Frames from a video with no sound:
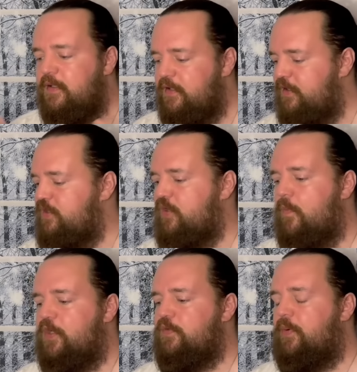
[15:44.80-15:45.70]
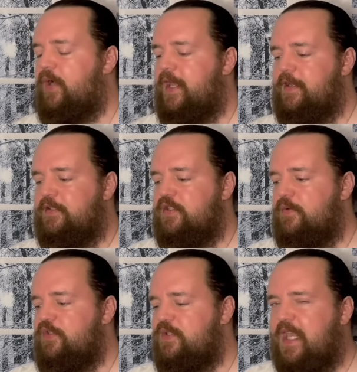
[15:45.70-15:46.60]
There's so much planning. So
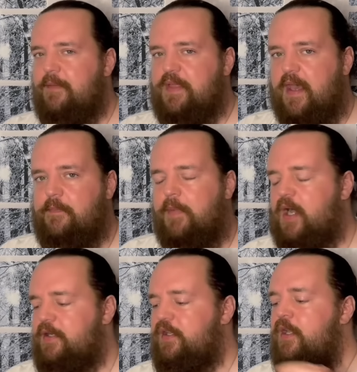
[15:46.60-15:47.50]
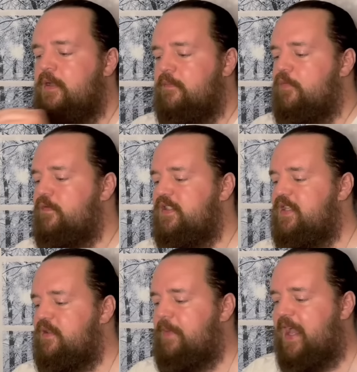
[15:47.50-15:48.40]
just keep that in mind. Moving
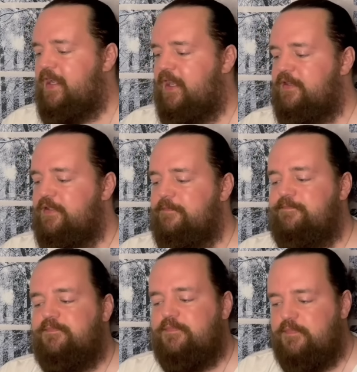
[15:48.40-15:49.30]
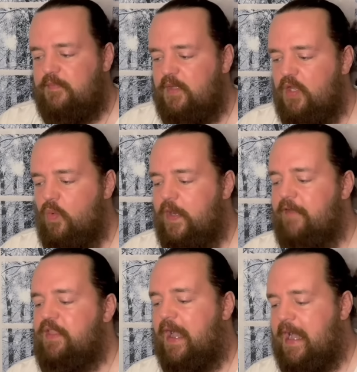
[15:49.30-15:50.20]
to the back end, we
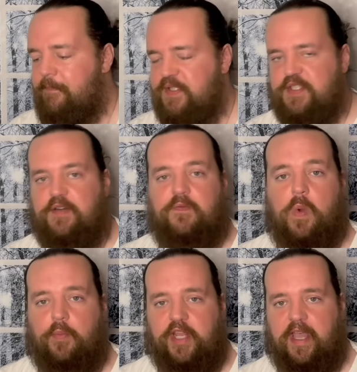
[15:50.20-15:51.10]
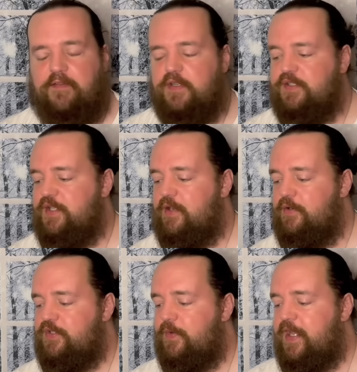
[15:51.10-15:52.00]
have the opposite of what we have in the center.
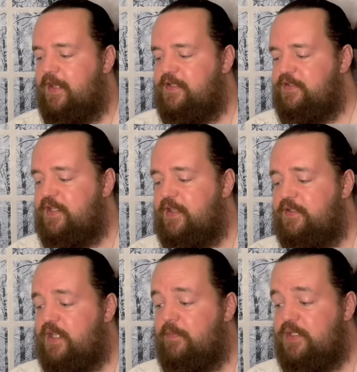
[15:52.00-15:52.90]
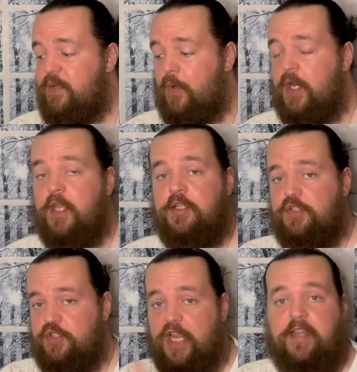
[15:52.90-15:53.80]
So yeah, I did say this could be someone
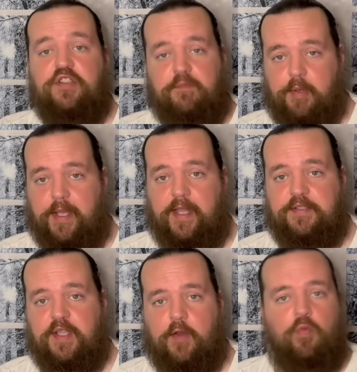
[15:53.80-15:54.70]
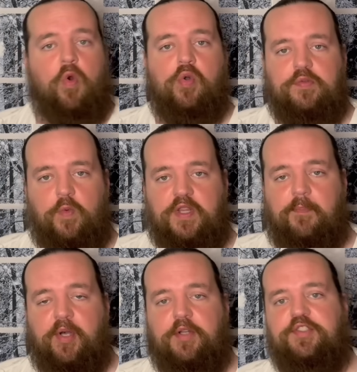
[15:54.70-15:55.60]
change of plans, like rolling with the
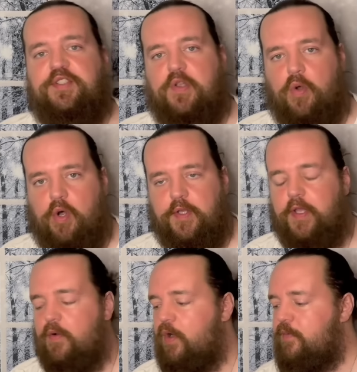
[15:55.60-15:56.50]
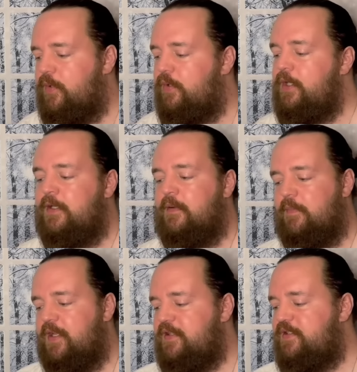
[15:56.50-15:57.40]
punches, calling an audible.
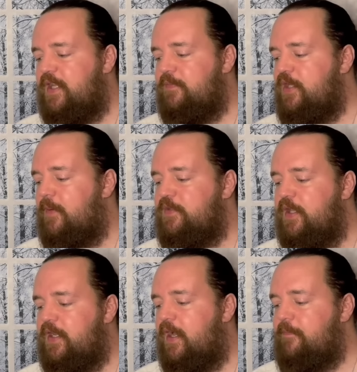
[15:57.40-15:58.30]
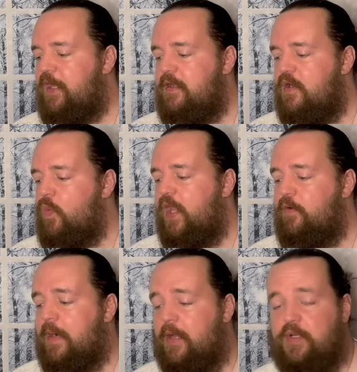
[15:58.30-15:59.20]
But at the same time, it's like, yeah, I'm not going to wait around.